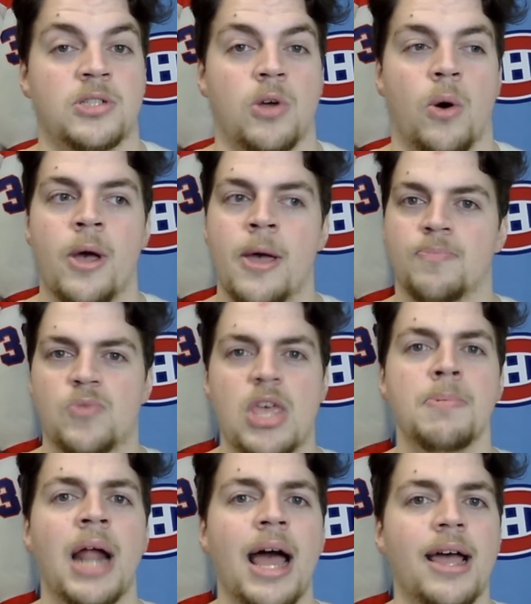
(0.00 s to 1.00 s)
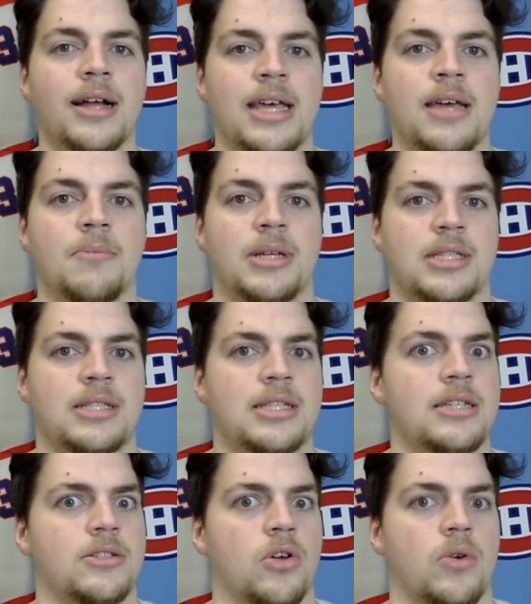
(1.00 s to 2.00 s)
so keep an eye on him as the
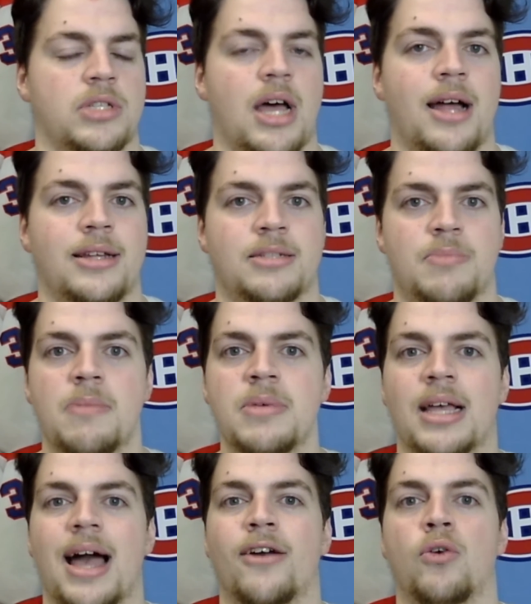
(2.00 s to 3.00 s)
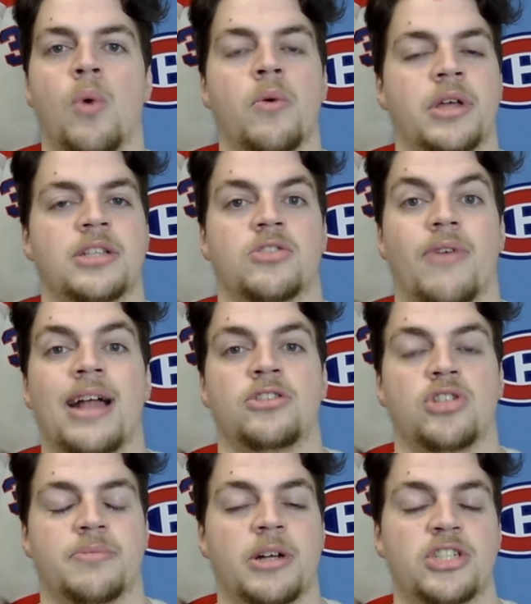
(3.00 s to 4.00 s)
season goes on, as maybe a guy who won't get
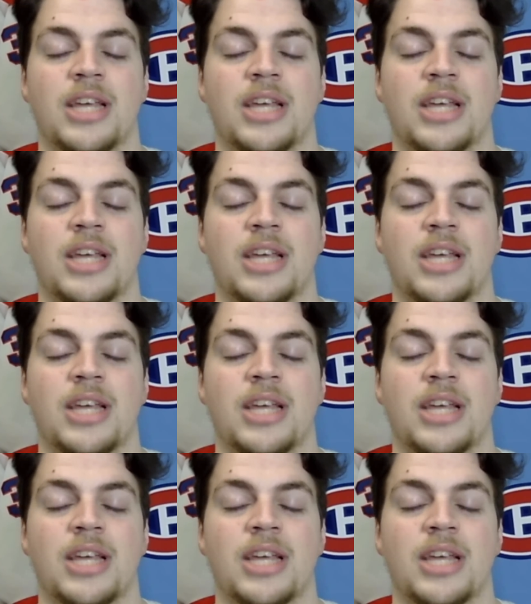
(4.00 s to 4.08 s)
scratched as much.